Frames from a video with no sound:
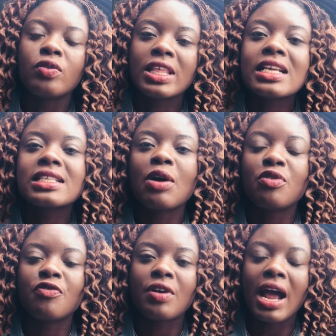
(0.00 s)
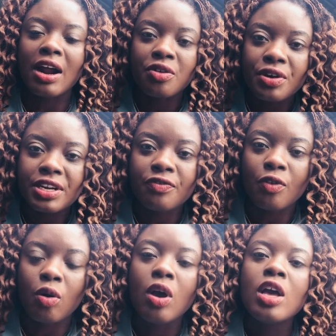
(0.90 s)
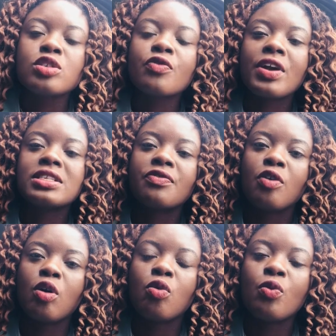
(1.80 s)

things that we've agreed for so first of all